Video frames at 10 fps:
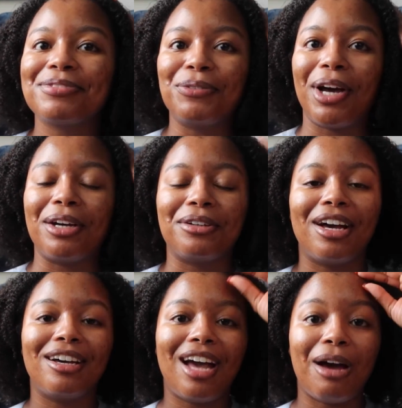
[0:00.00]
Wow,
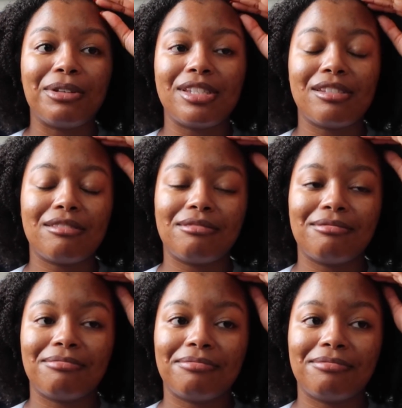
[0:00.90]
I was
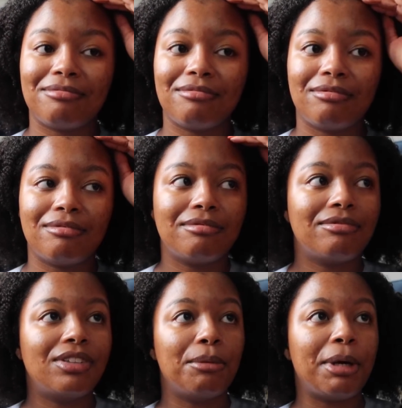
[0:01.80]

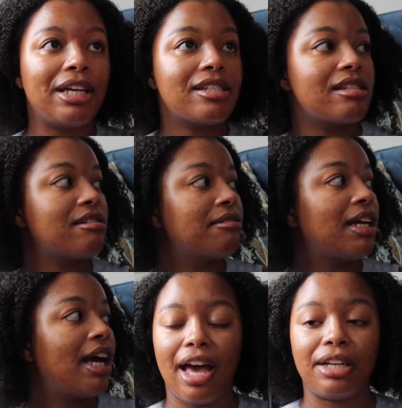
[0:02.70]
flummoxed.
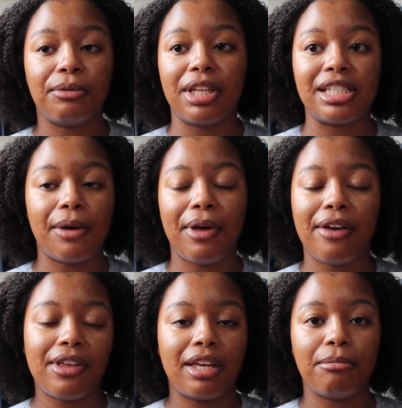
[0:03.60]
I didn't realize I would
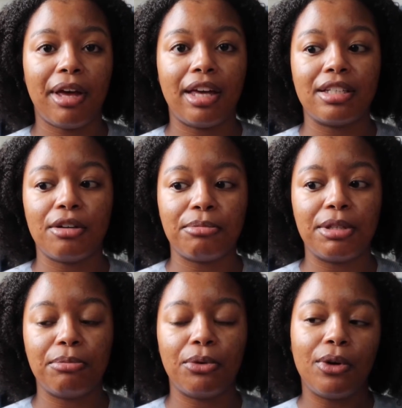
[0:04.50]
have that impact on
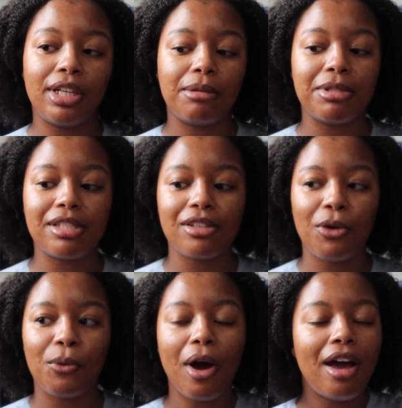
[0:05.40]
people, and I'm just
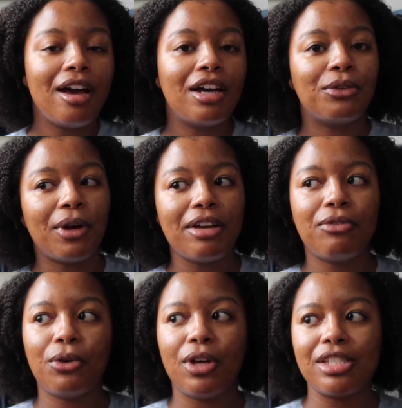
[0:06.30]
so
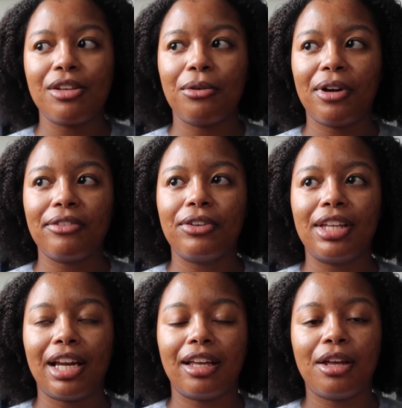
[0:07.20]
grateful, and so grateful
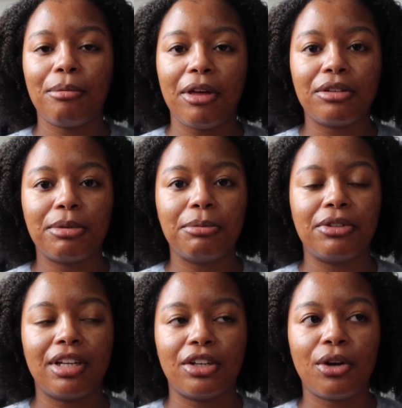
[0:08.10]
that I can help other people
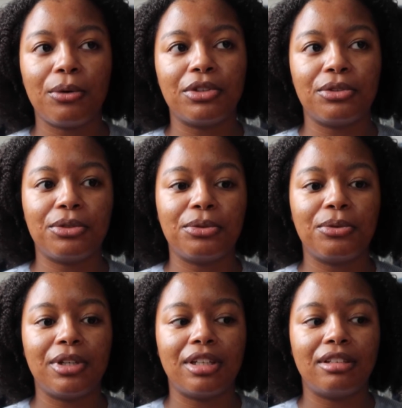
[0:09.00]
that are going
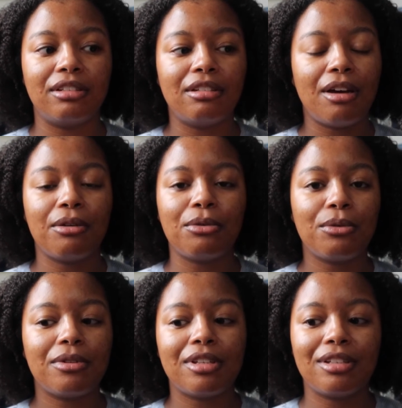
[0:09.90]
through you
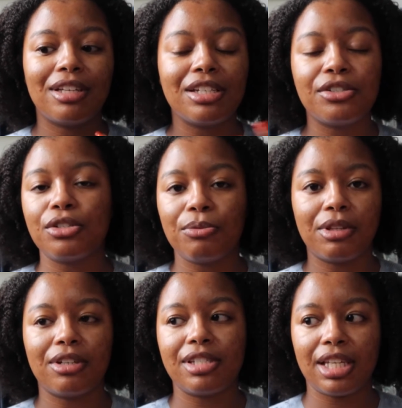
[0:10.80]
know, issues with
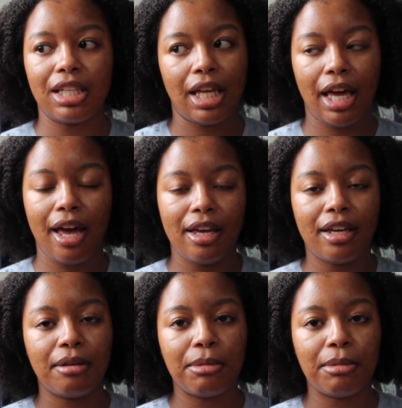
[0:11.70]
their skin like I am.